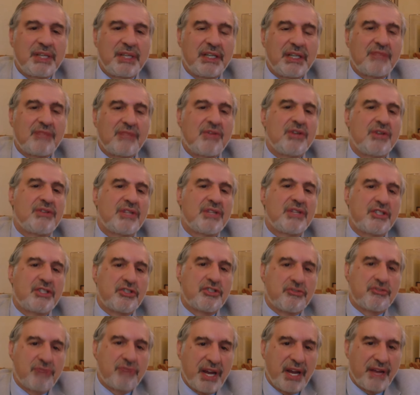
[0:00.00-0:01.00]
Lincoln wrote the
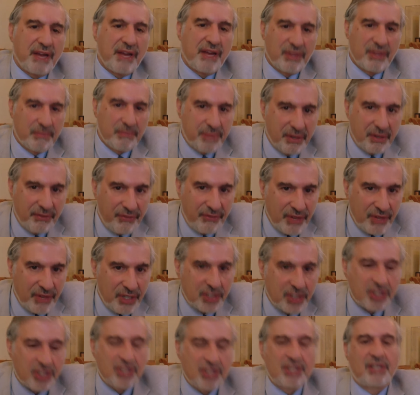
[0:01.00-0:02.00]
draft, the
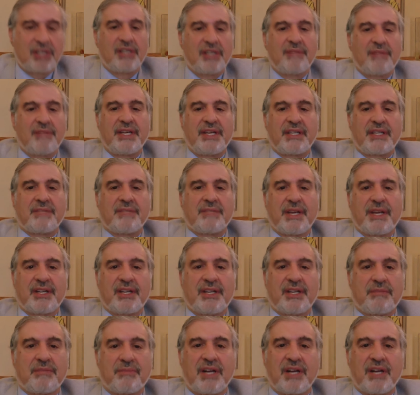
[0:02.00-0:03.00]
Provisional
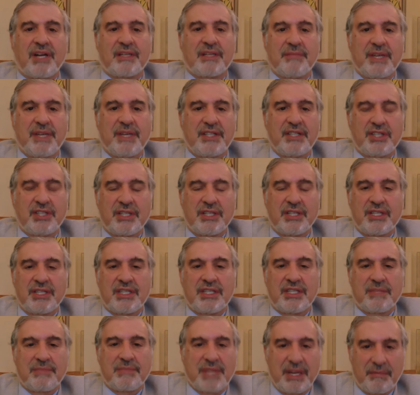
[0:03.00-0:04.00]
Emancipation Proclamation, in
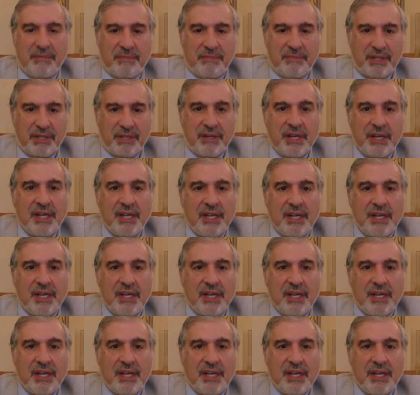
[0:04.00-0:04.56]
September